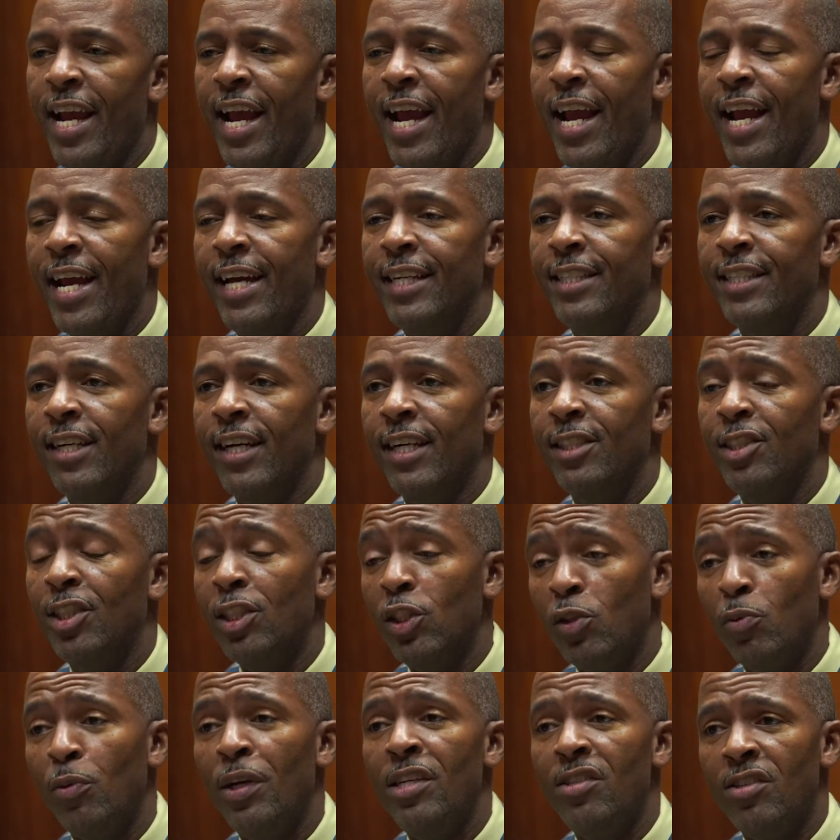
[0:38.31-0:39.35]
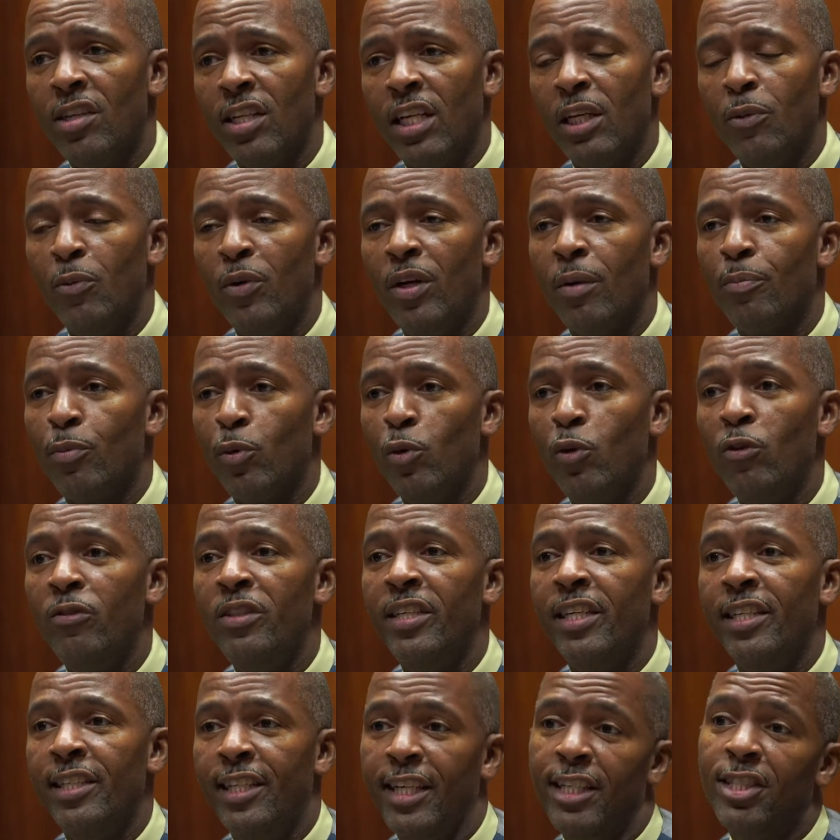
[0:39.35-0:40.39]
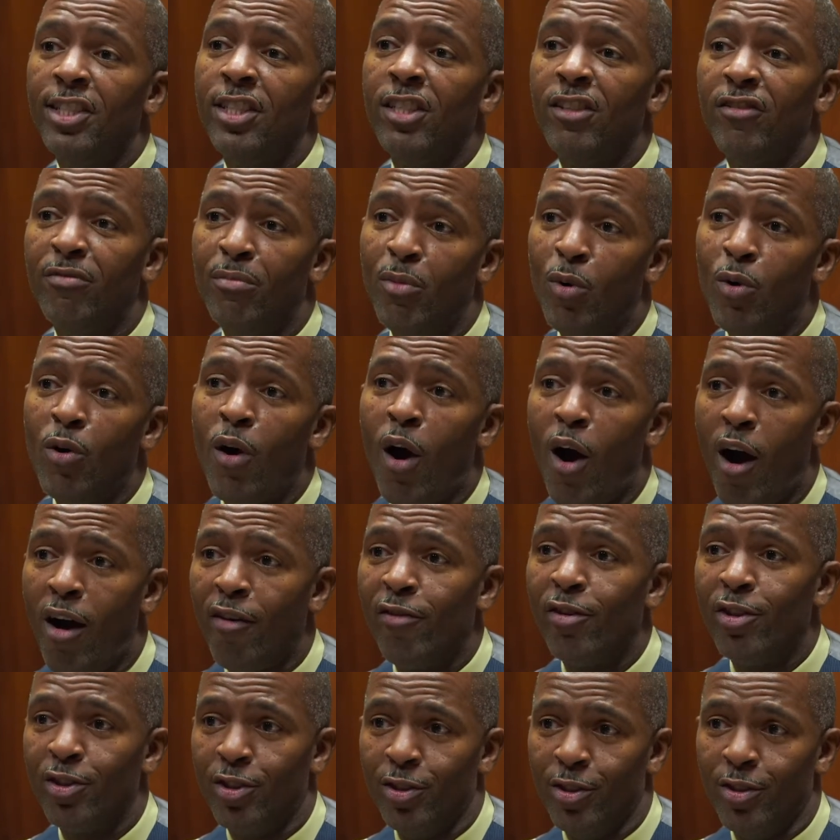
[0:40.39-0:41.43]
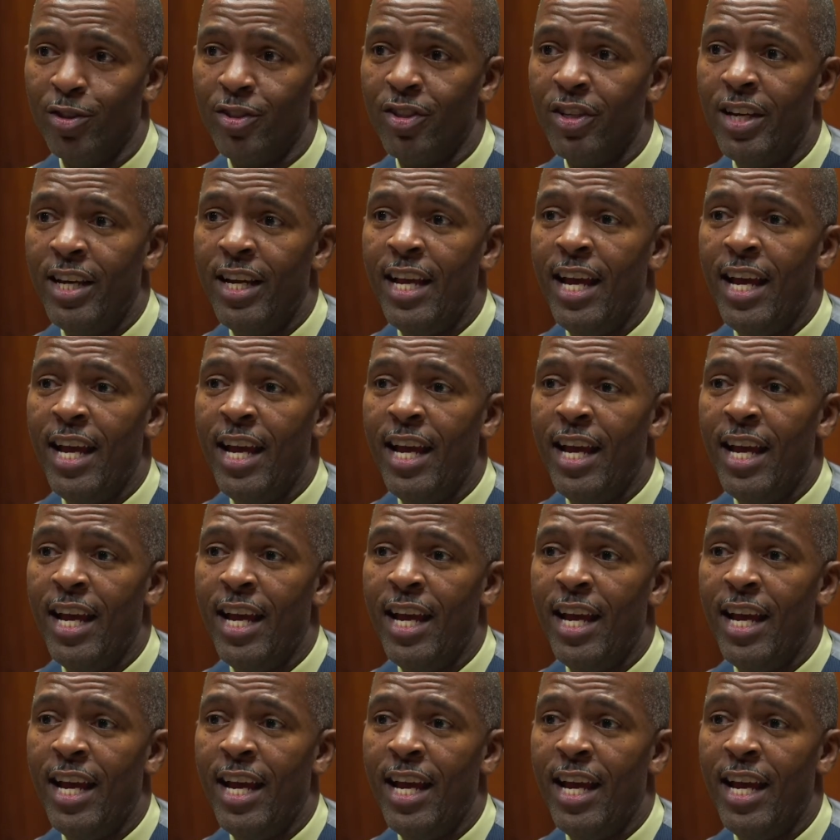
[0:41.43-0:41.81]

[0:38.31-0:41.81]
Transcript: And uh, just recently, we approved the addition of more officers,